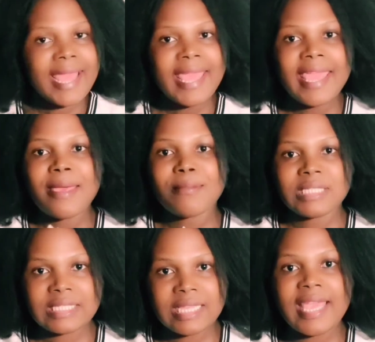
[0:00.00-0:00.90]
I
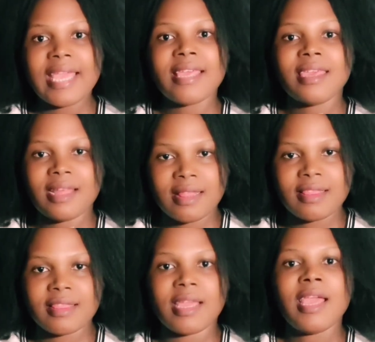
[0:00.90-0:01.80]
am saying
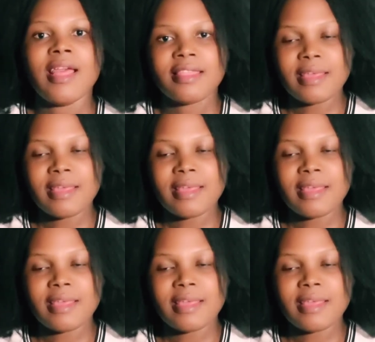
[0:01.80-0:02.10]
healthy.